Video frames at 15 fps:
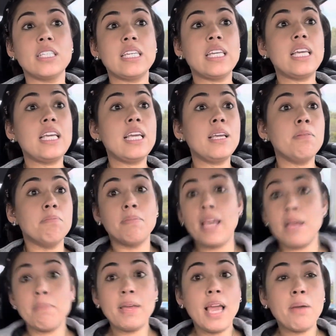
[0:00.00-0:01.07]
he
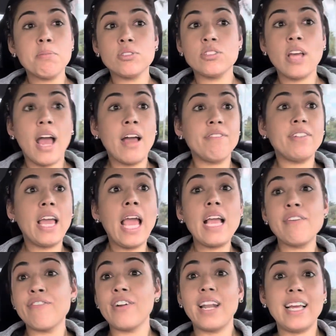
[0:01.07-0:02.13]
may be able to have cake
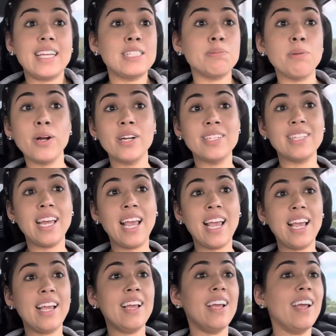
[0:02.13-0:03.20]
for like his
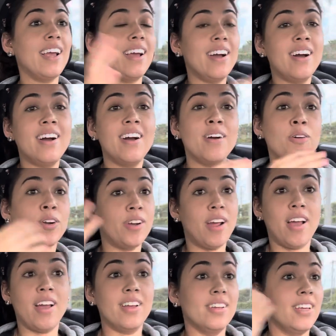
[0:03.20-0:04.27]
birthday or
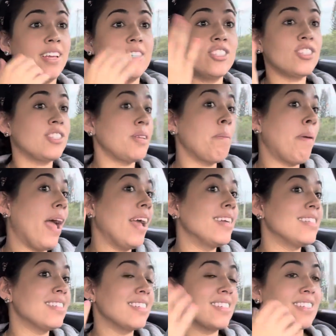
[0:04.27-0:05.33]
not. It just
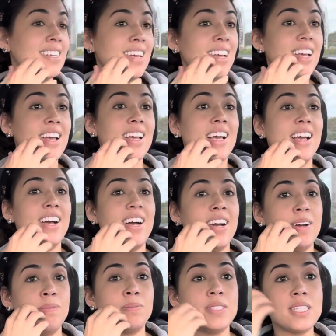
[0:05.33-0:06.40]
depends.
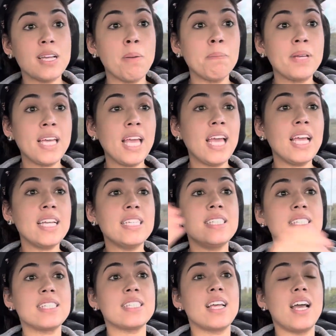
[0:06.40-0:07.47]
Some
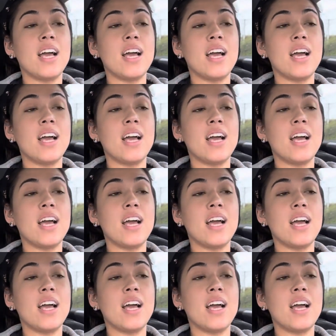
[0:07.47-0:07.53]
kids